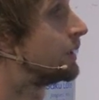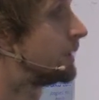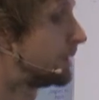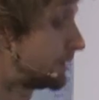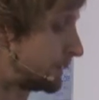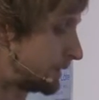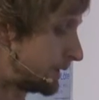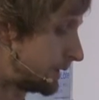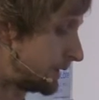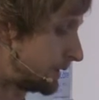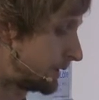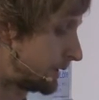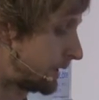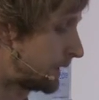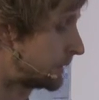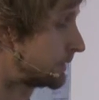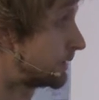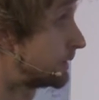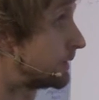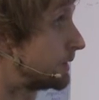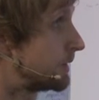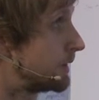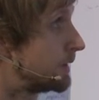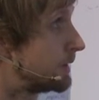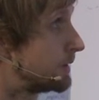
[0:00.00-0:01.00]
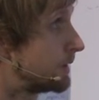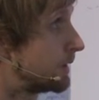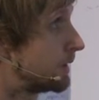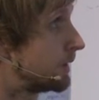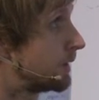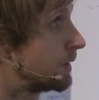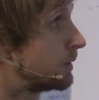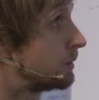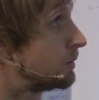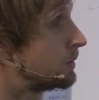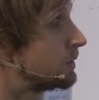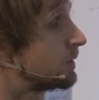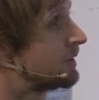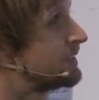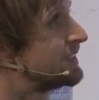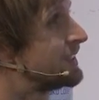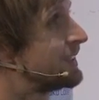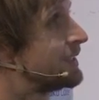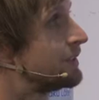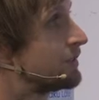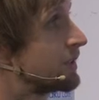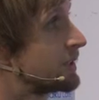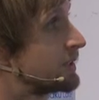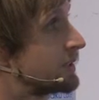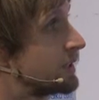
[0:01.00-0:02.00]
than CCS and CCU. So it's
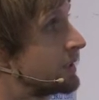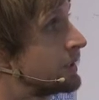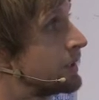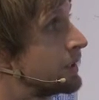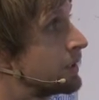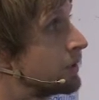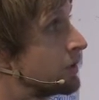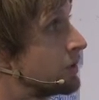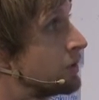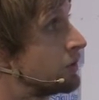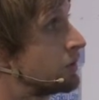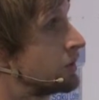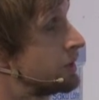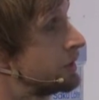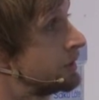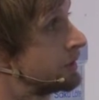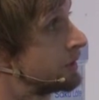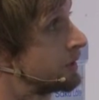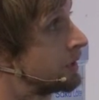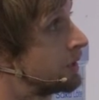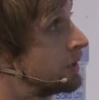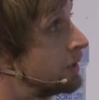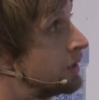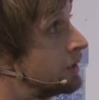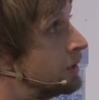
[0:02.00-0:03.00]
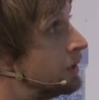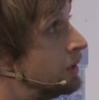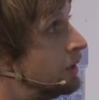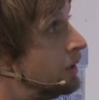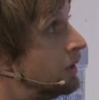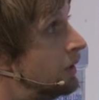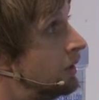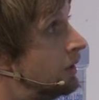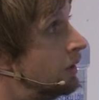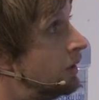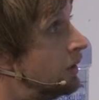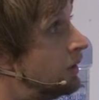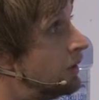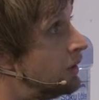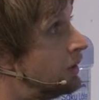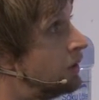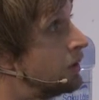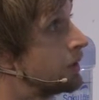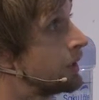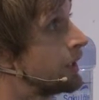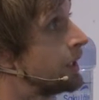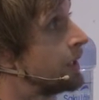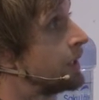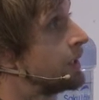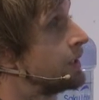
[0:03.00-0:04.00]
interesting that countries are
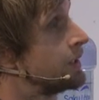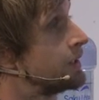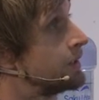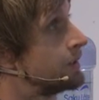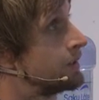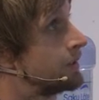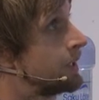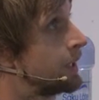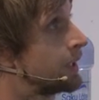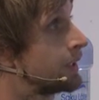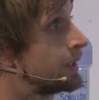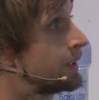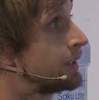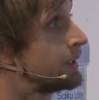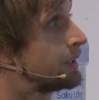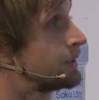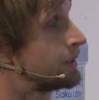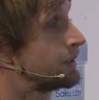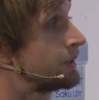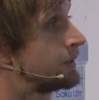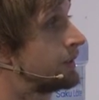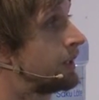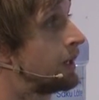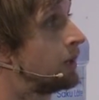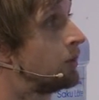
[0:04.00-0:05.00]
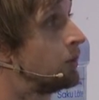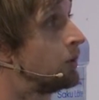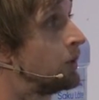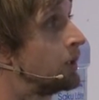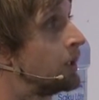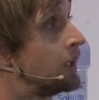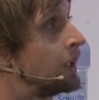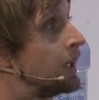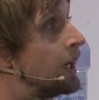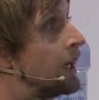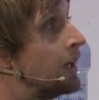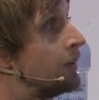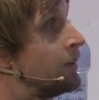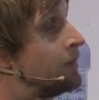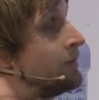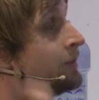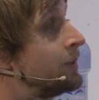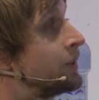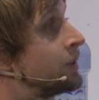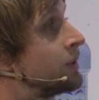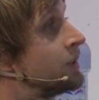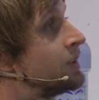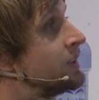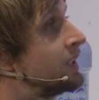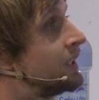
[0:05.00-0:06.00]
looking at techniques that will allow them
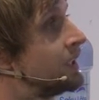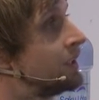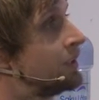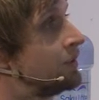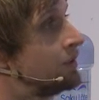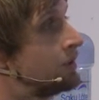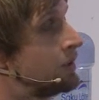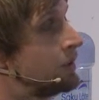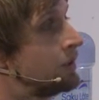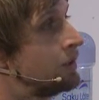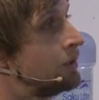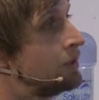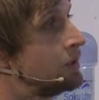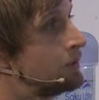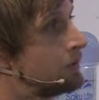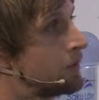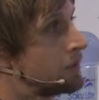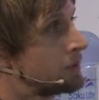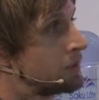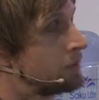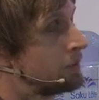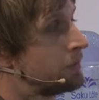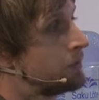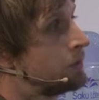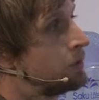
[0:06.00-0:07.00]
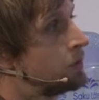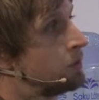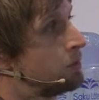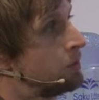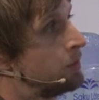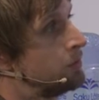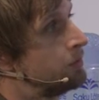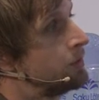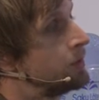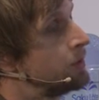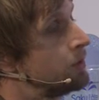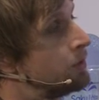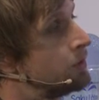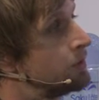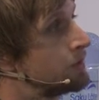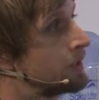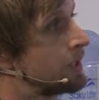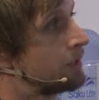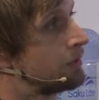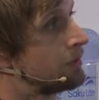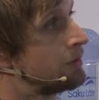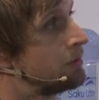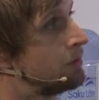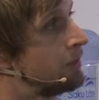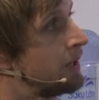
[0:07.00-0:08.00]
to continue to use fossil fuels but reduce
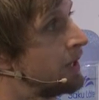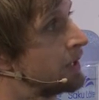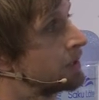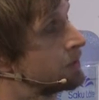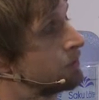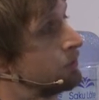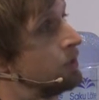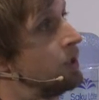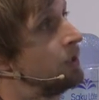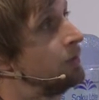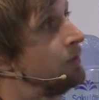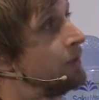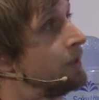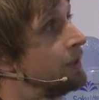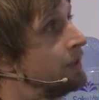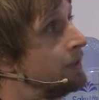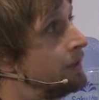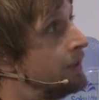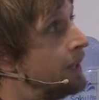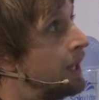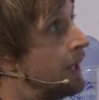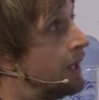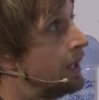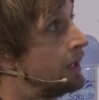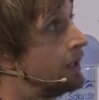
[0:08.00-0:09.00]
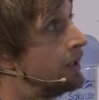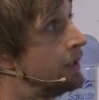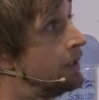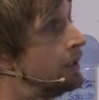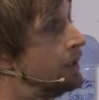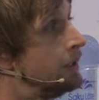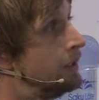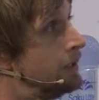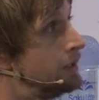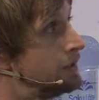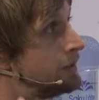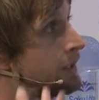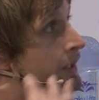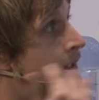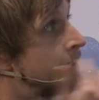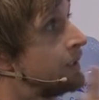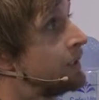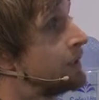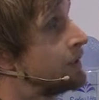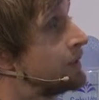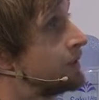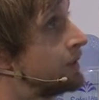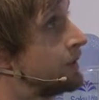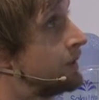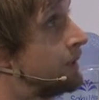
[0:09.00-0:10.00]
their impact, rather than
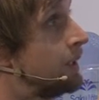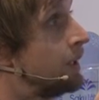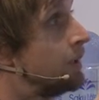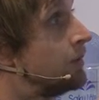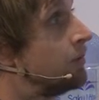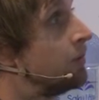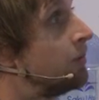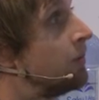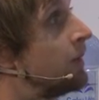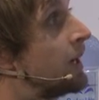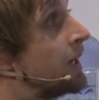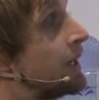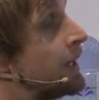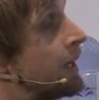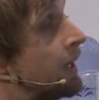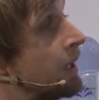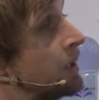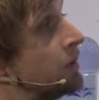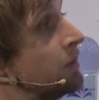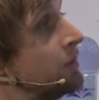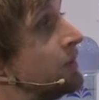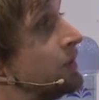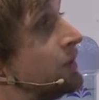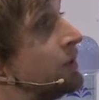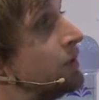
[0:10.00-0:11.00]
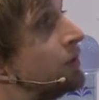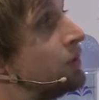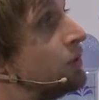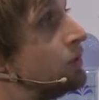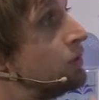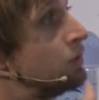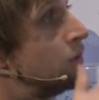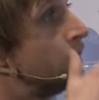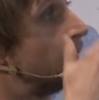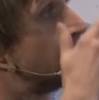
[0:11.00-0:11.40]
techniques that might help to